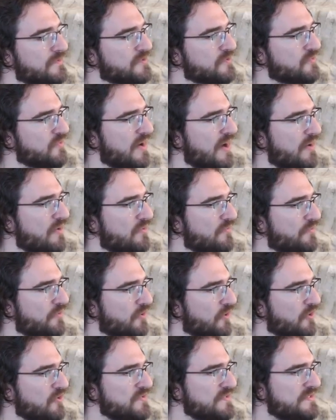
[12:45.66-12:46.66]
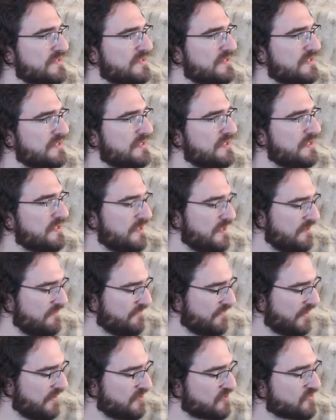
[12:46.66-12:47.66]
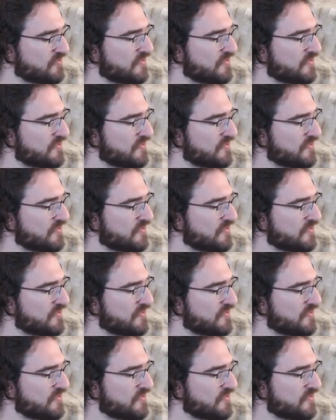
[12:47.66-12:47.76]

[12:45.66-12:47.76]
out of curiosity, if I try